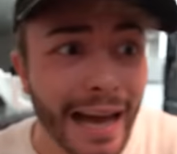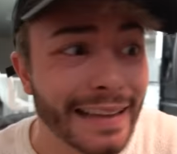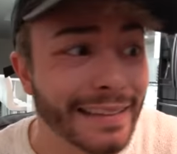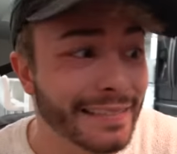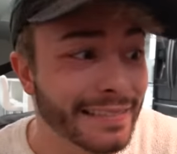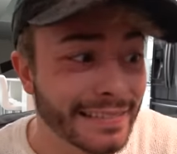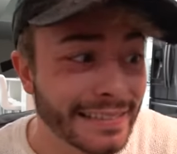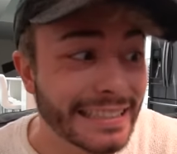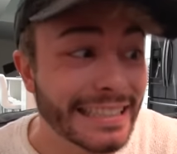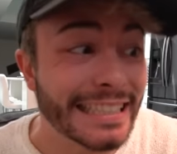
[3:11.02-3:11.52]

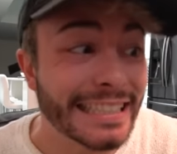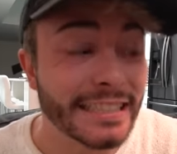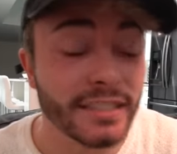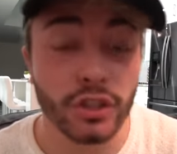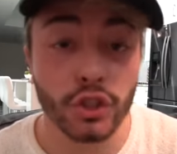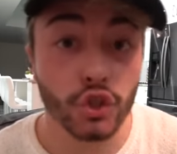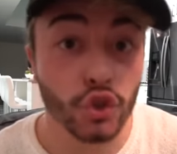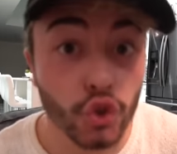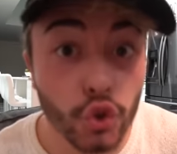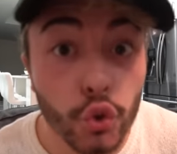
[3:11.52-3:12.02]
at
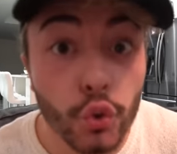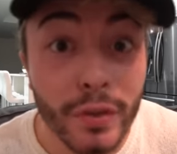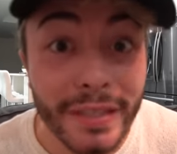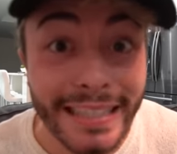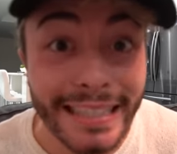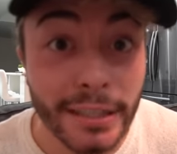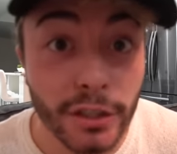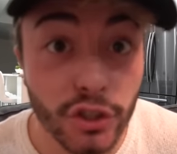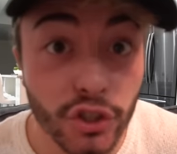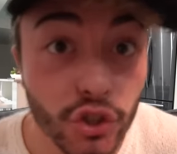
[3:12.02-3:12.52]
least two
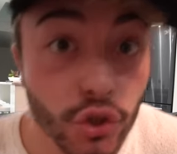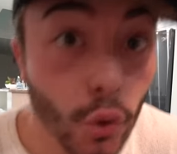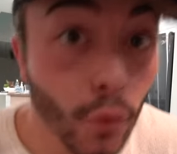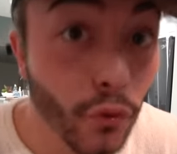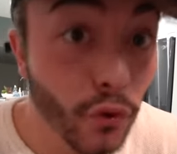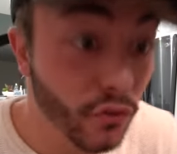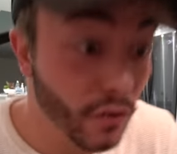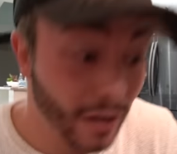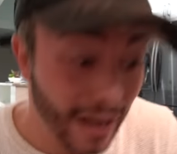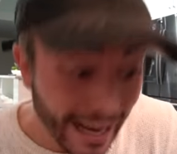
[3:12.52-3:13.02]
years, so
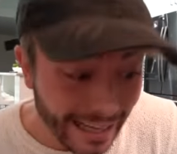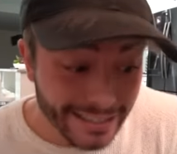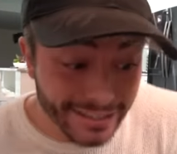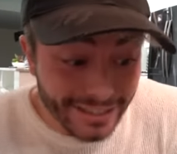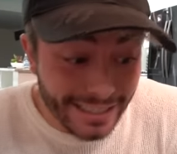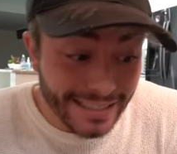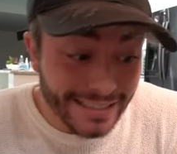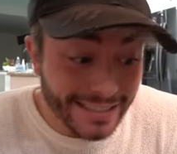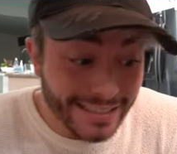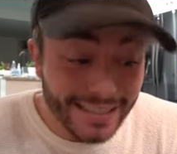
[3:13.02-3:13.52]
there's a high
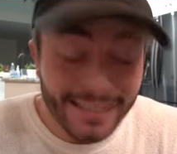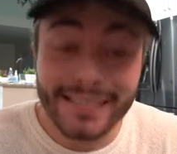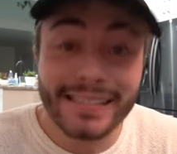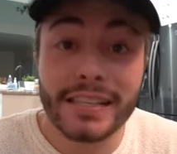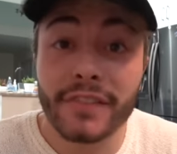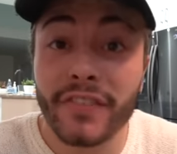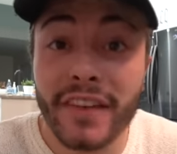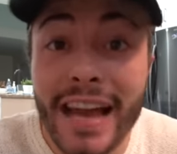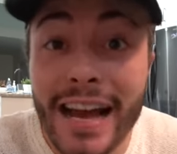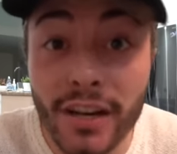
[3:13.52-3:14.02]
chance it doesn't
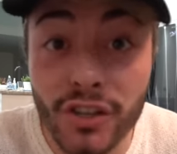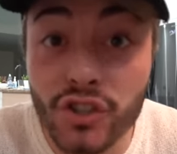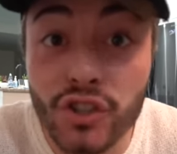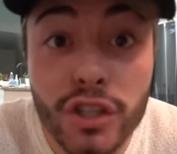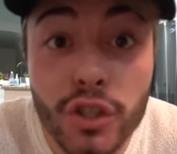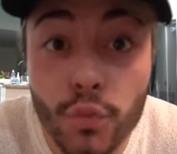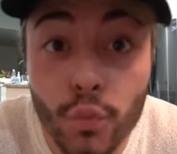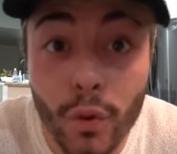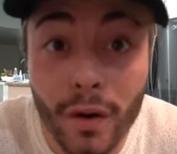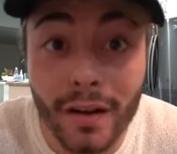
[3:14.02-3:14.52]
even
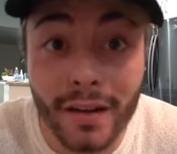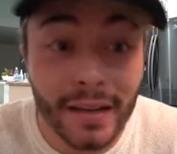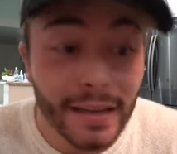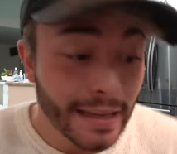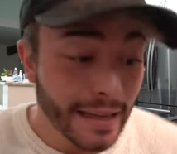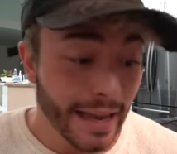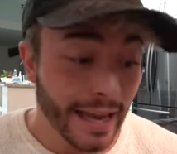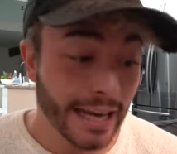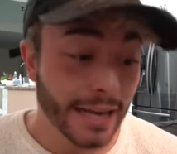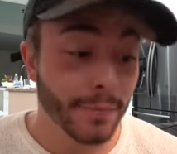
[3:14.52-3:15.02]
actually work,
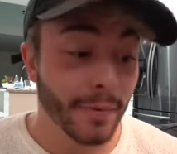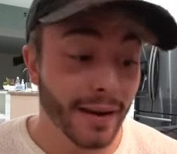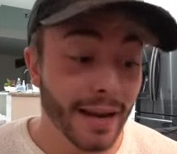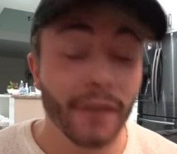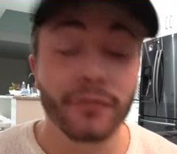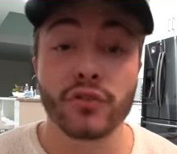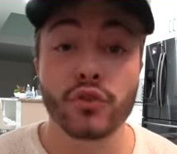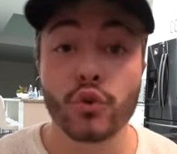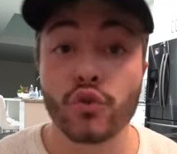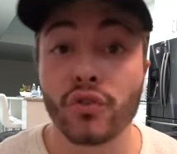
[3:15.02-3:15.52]
and I might
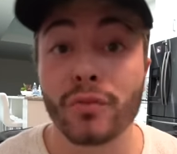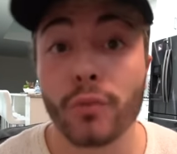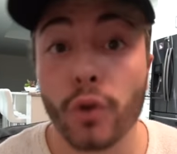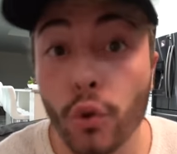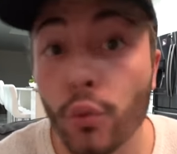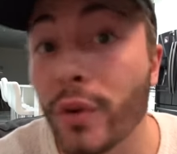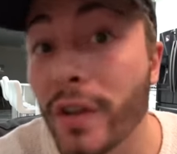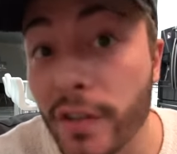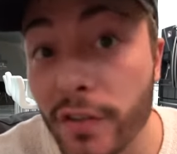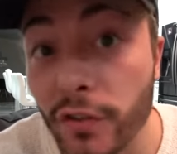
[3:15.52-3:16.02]
have to do some
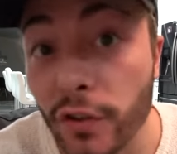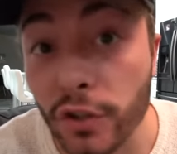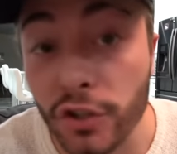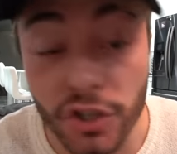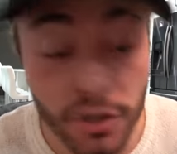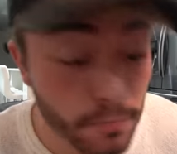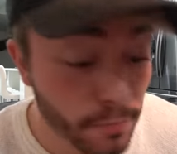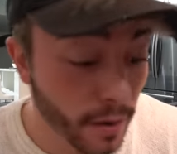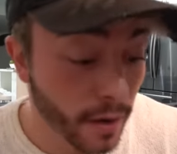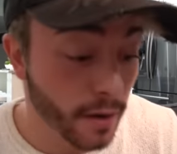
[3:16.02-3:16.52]
more
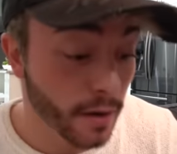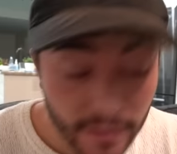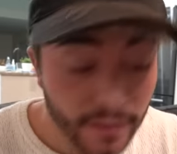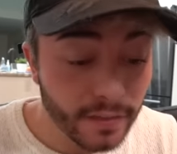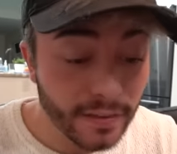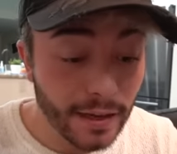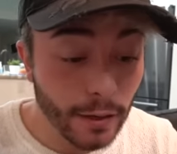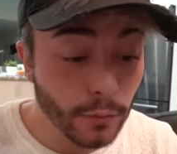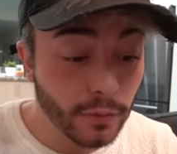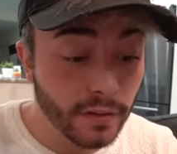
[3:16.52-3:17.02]
research, but
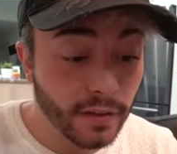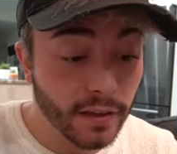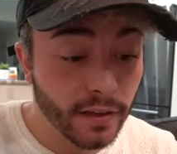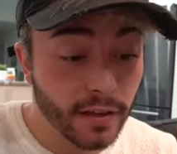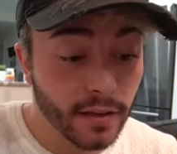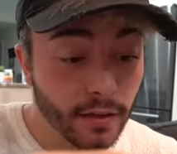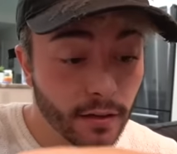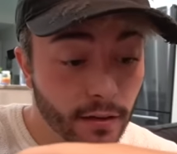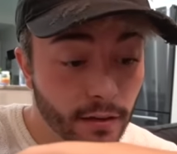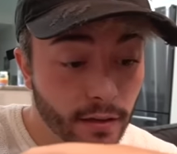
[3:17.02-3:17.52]
sounds like
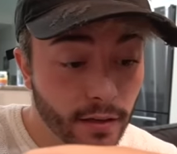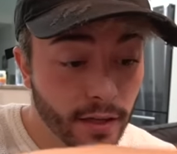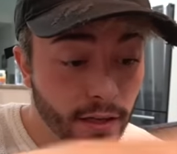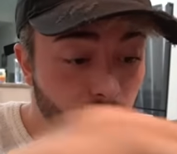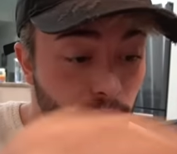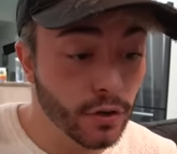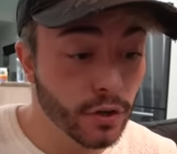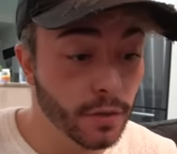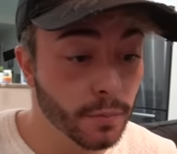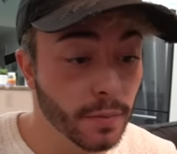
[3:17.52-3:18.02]

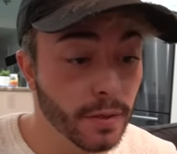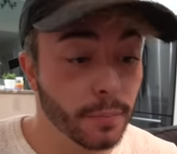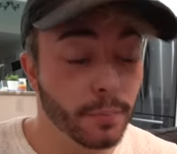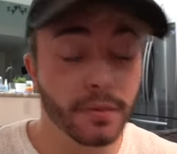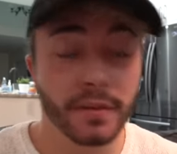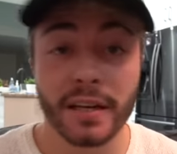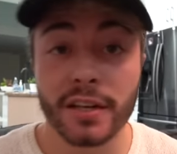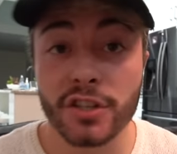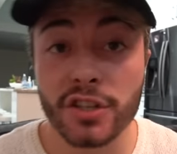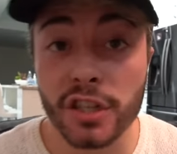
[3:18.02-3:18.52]
it could be
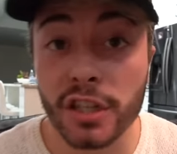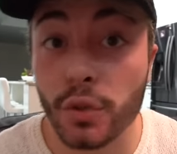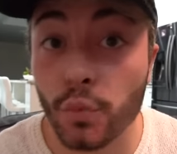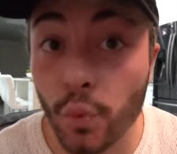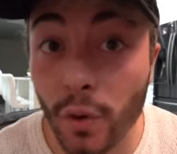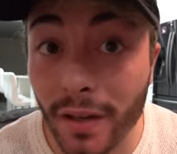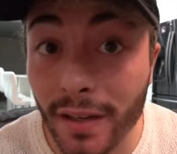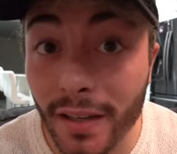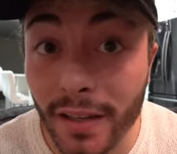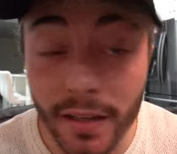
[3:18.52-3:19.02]
potentially
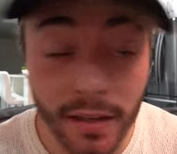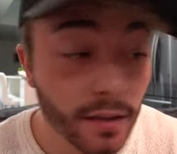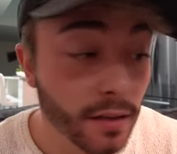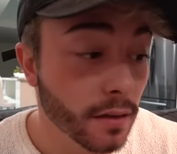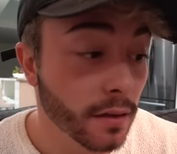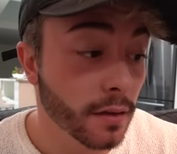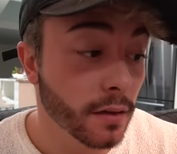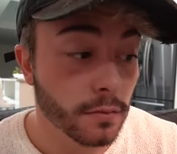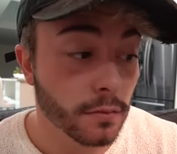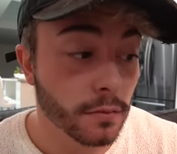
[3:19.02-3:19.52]
working.